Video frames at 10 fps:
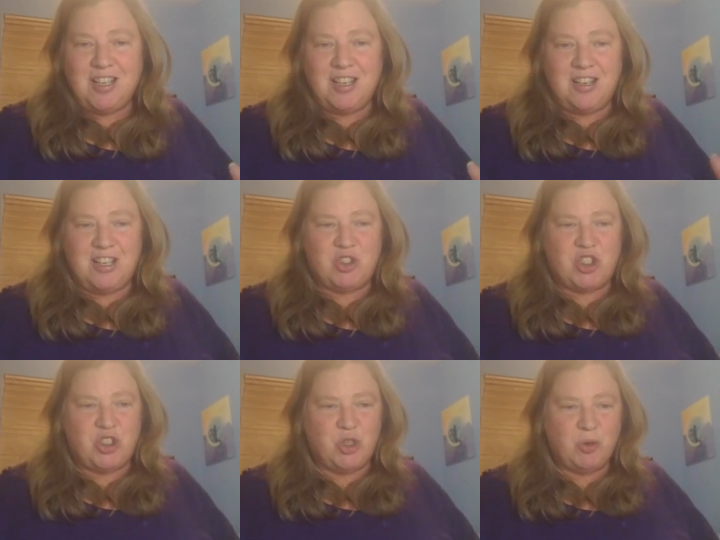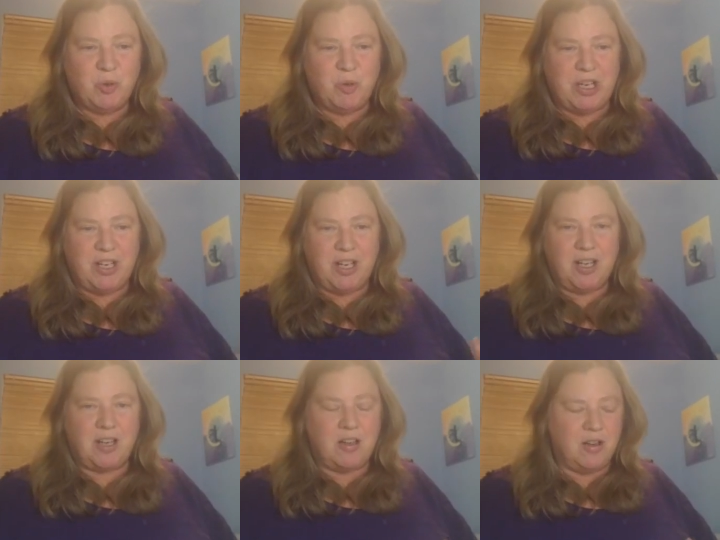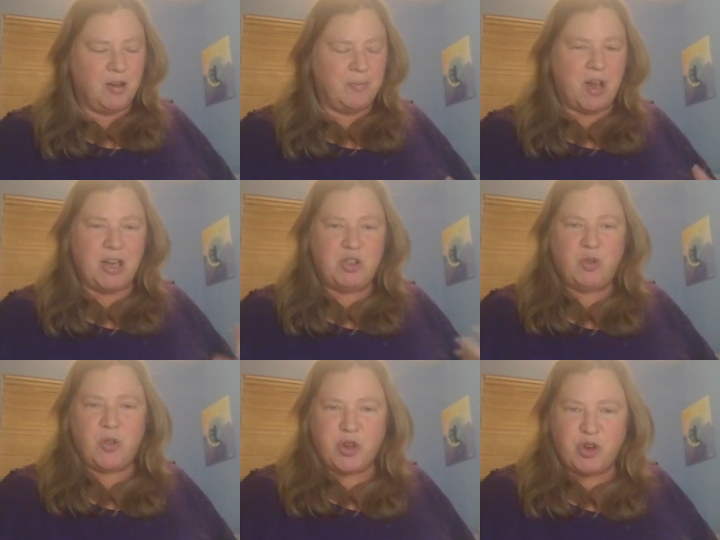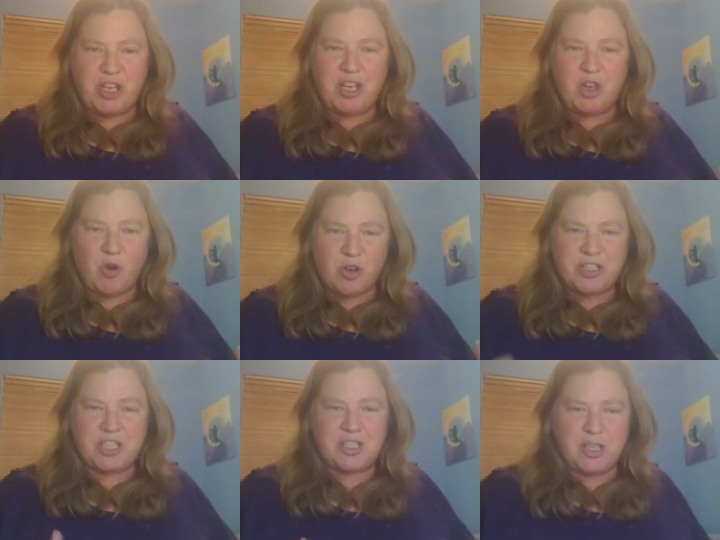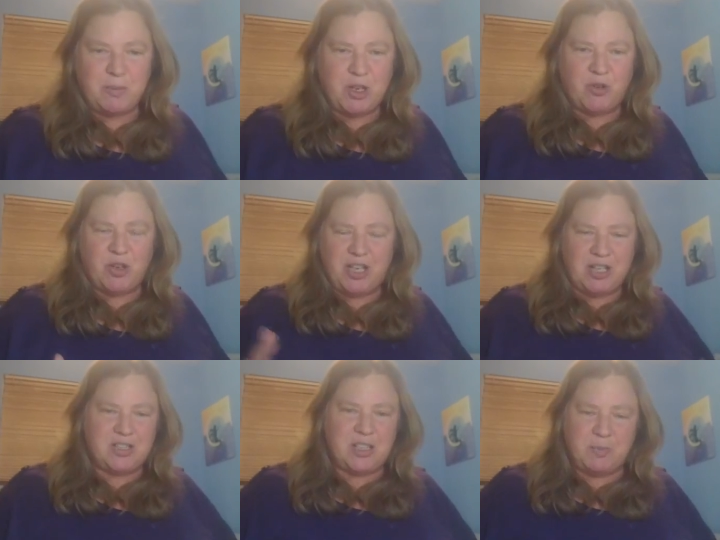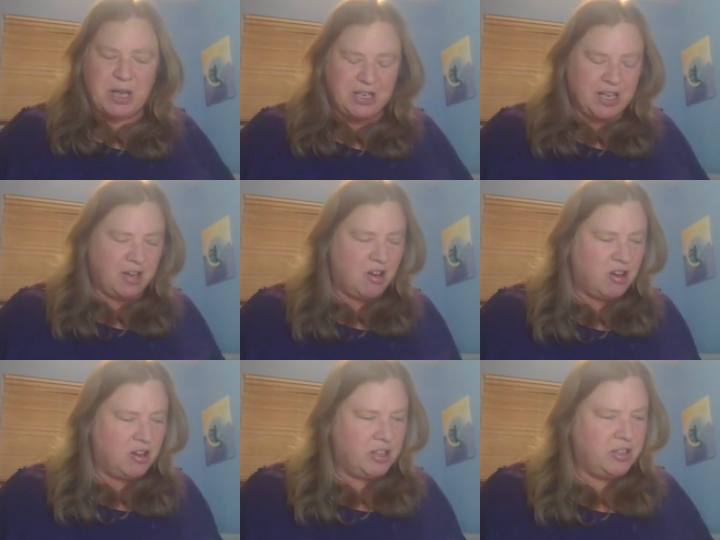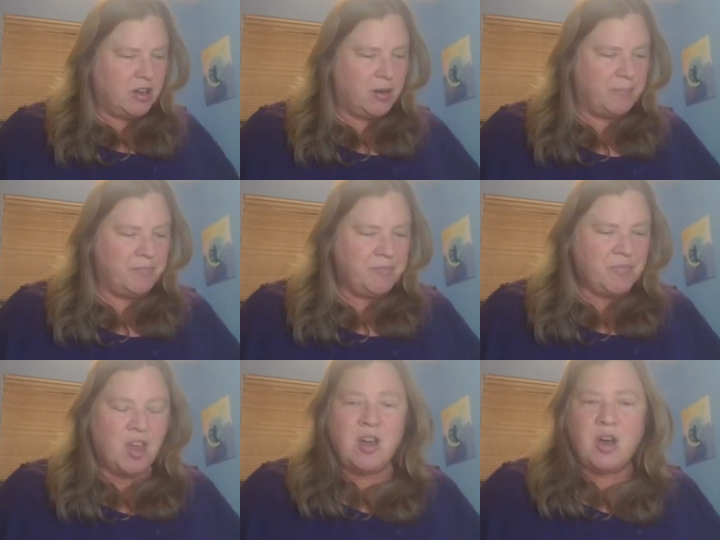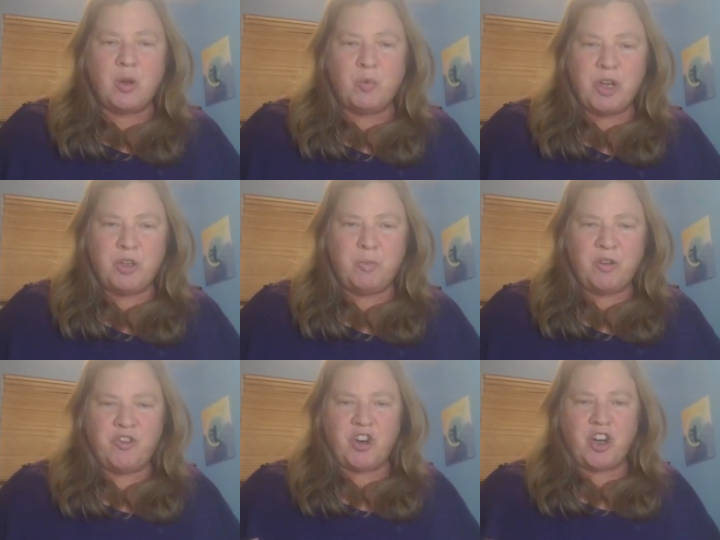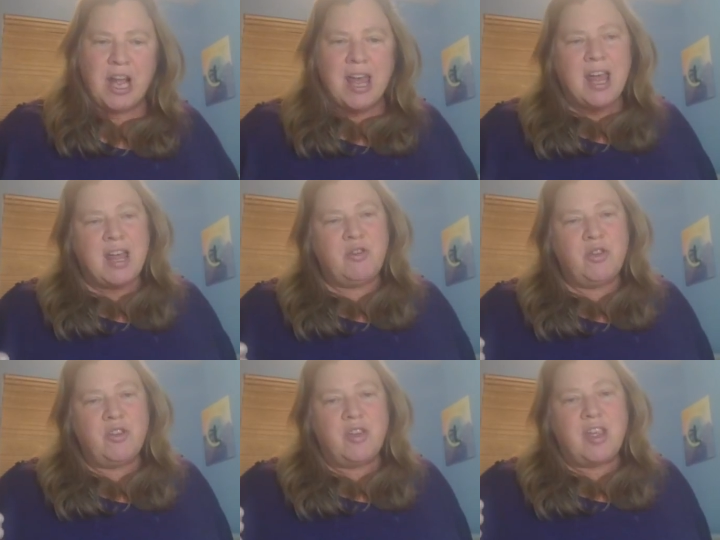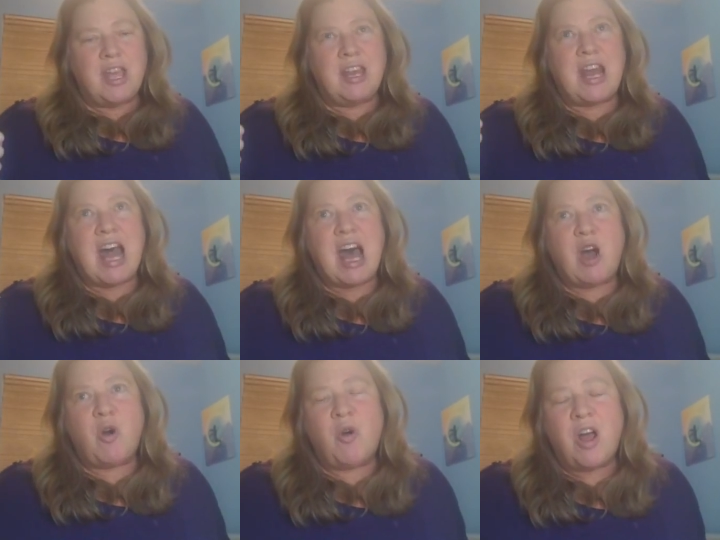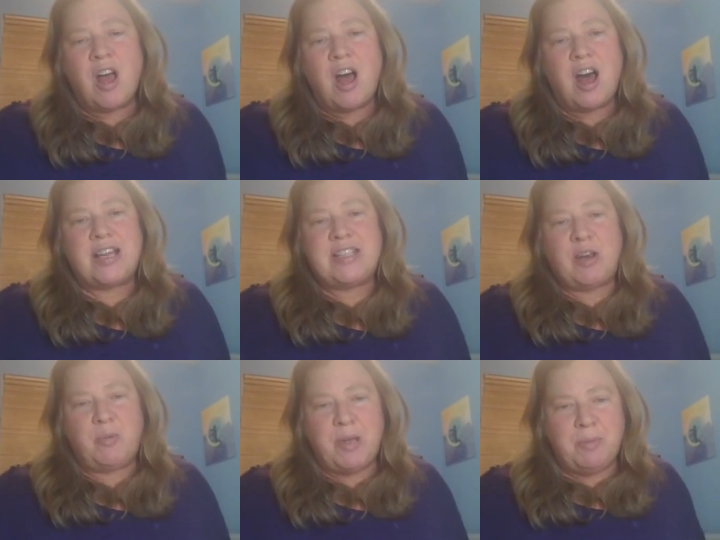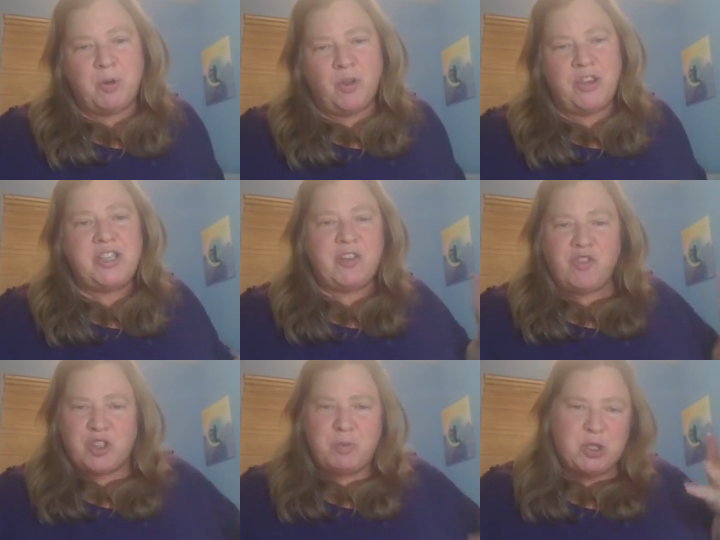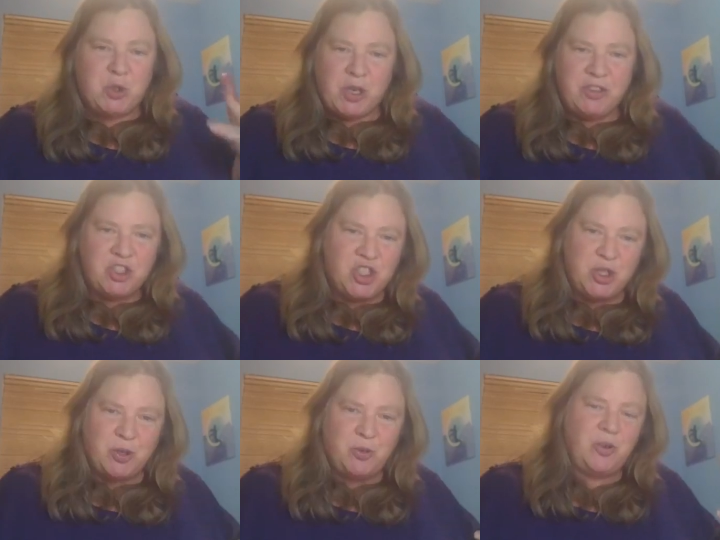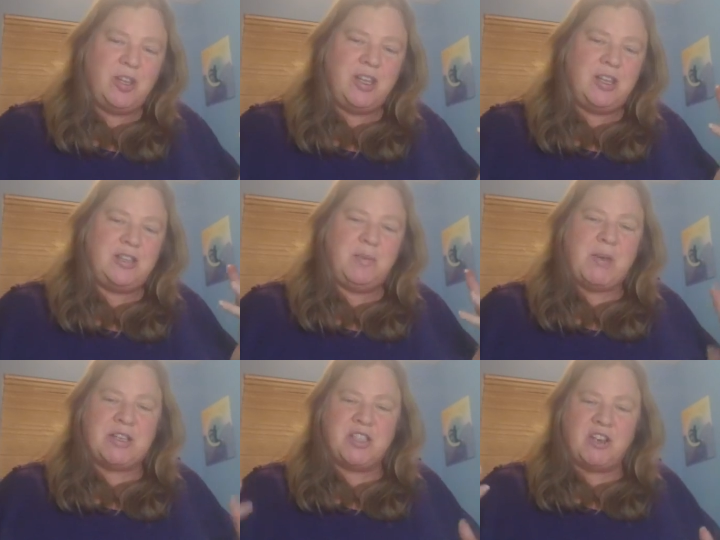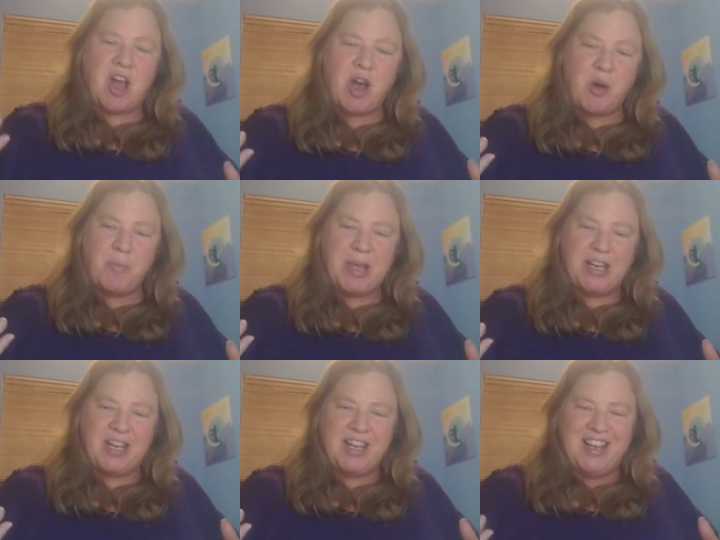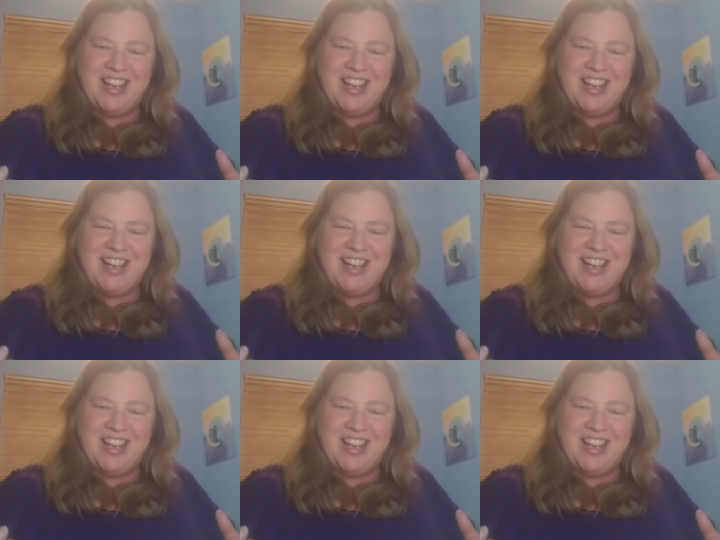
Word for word: it is to do a reading. Um, I do 30 or 60 minute readings depending on um, on what you prefer. And and how I tell people the difference between the two, it depends on how many.